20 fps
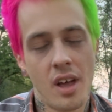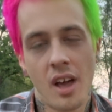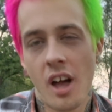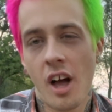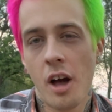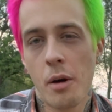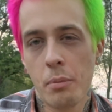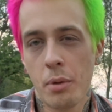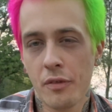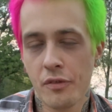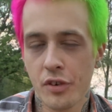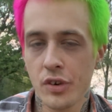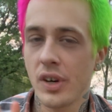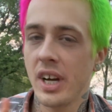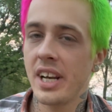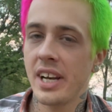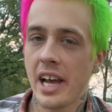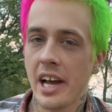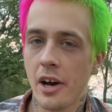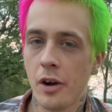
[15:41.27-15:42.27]
But for
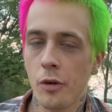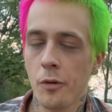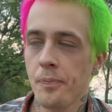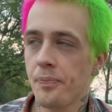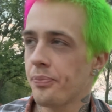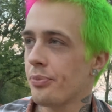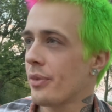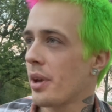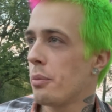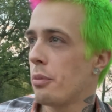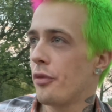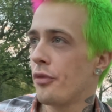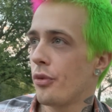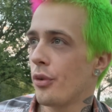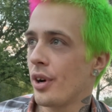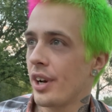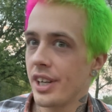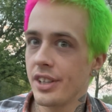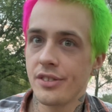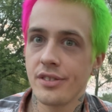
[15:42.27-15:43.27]
right now, before
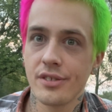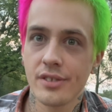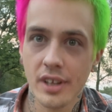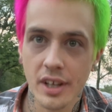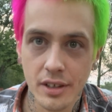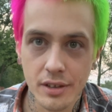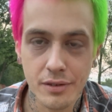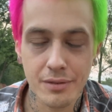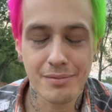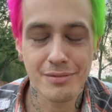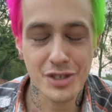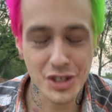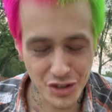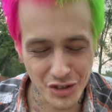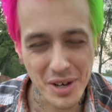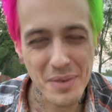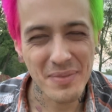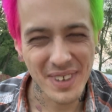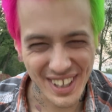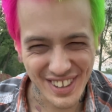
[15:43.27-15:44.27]
it gets
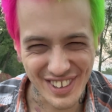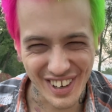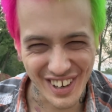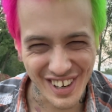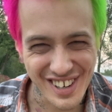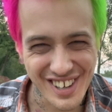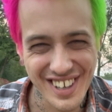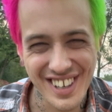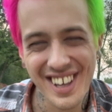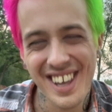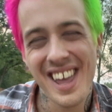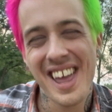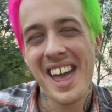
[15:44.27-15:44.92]
extremely dark,